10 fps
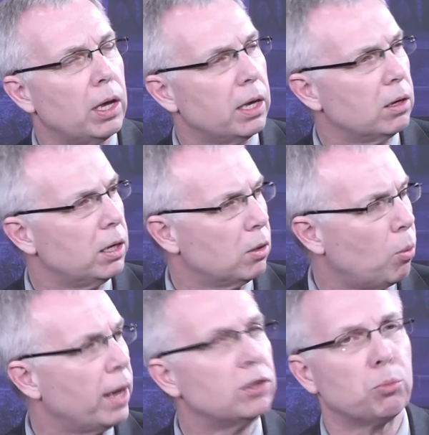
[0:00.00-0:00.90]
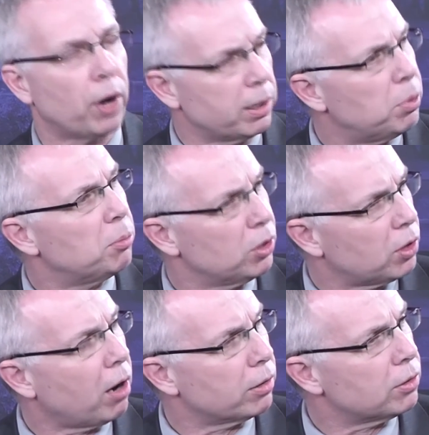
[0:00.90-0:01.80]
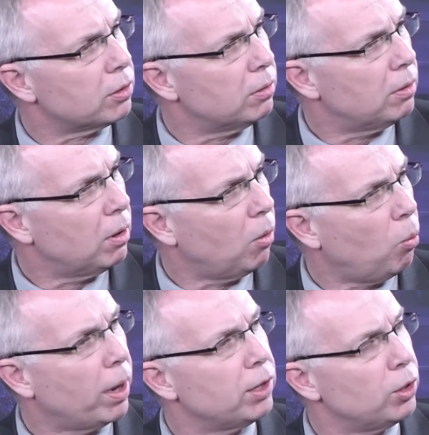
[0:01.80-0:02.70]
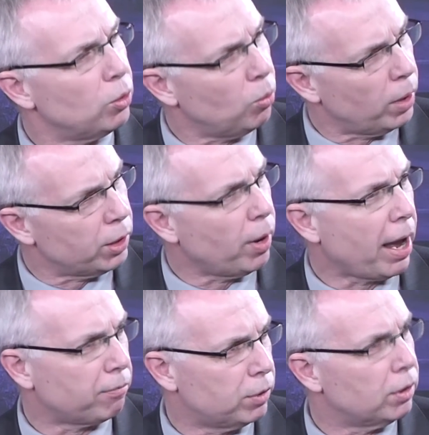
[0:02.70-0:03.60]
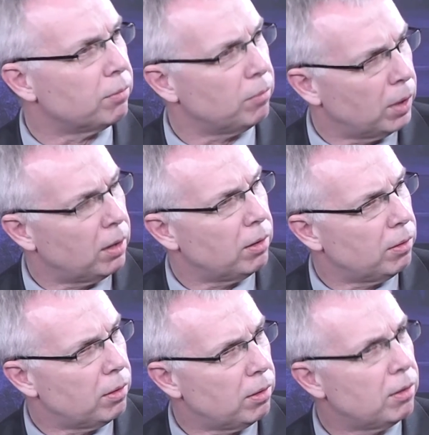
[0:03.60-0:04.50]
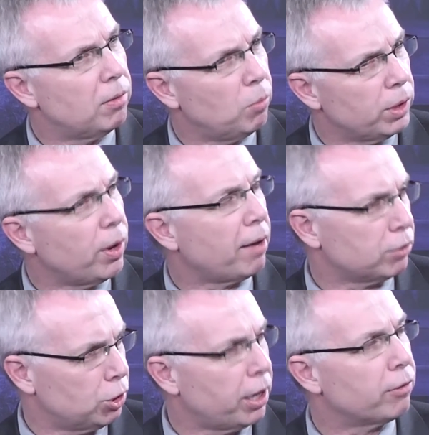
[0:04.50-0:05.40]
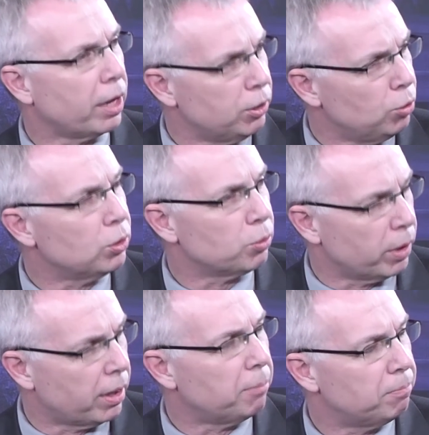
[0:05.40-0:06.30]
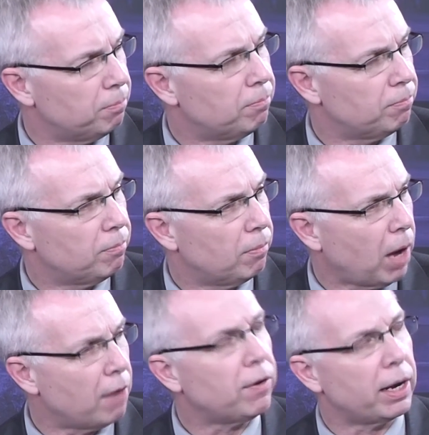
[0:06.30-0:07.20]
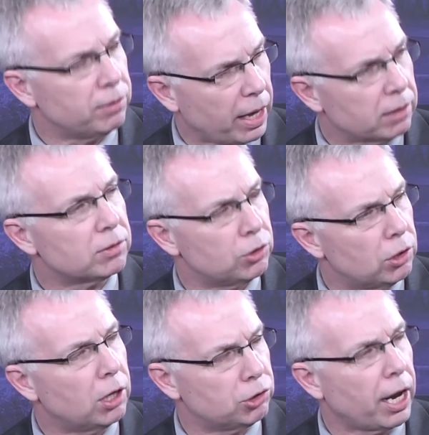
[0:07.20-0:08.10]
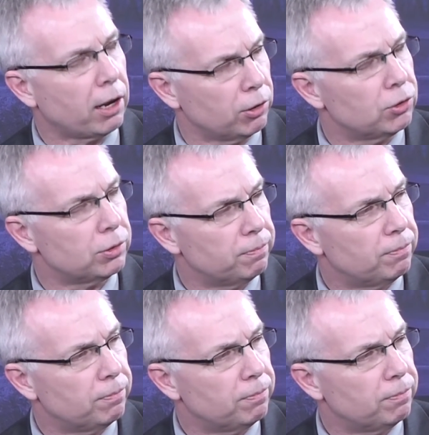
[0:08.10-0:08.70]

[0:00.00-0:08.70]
in a way, to break people's hearts when you have to share that news with them. Mm-hmm. I find that a challenge.